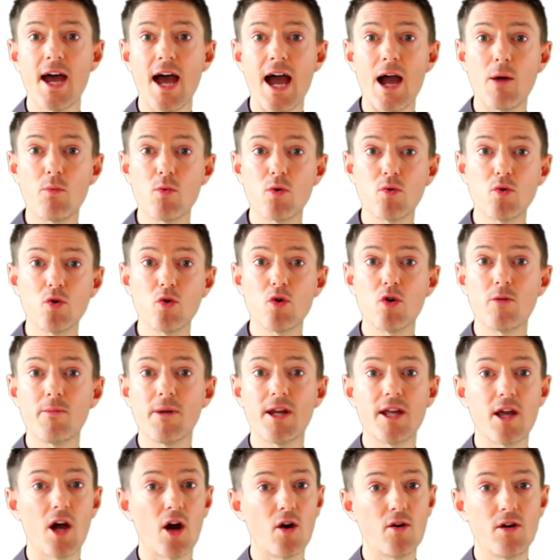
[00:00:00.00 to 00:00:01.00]
and will
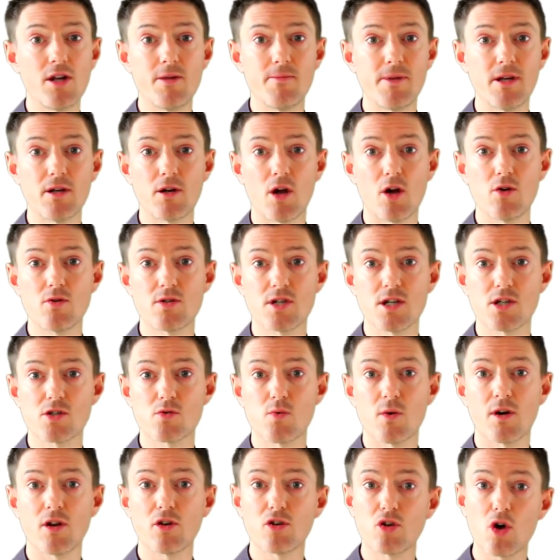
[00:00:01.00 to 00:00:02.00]
normally only be
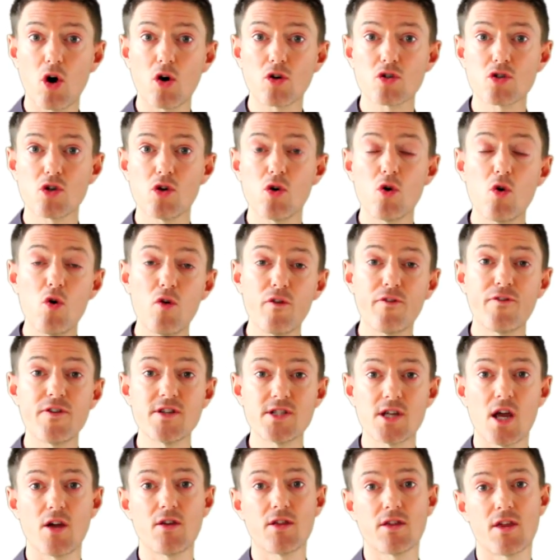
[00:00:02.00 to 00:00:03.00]
noticed when a doctor or
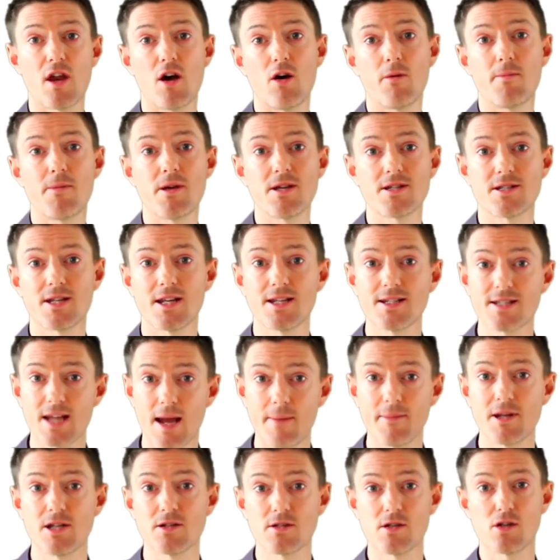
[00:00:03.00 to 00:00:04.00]
physiotherapist
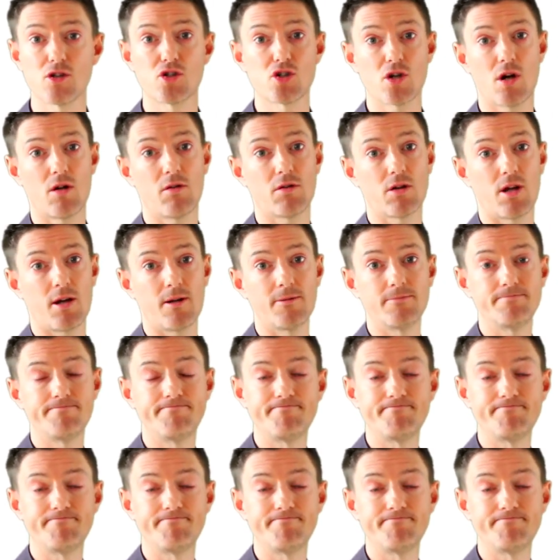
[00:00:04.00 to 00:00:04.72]
examines the shoulder.